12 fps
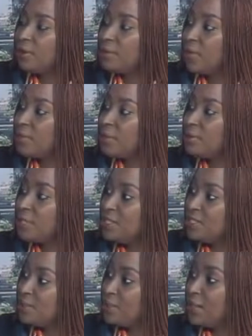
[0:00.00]
We also had some
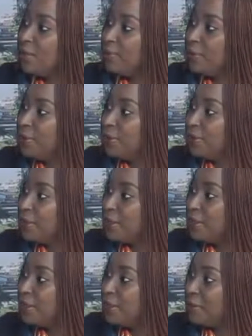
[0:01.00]
changes on that board, so
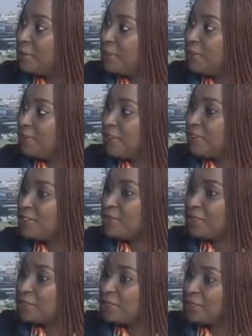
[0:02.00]
I think Val
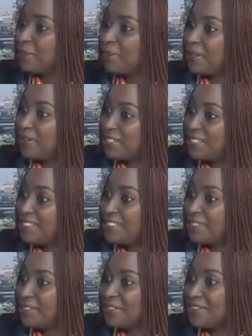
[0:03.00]
should also talk about the
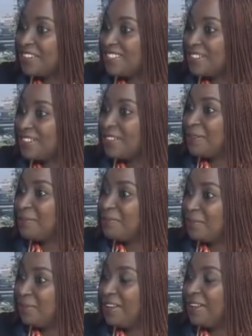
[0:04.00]
changes on the Transnational
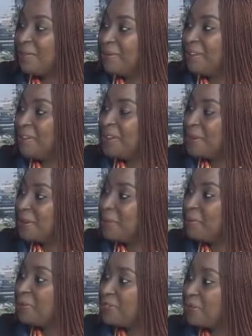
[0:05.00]

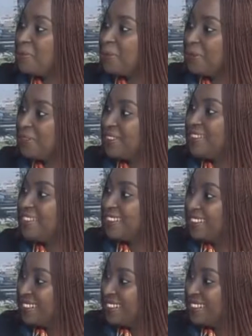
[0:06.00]
Corporation board.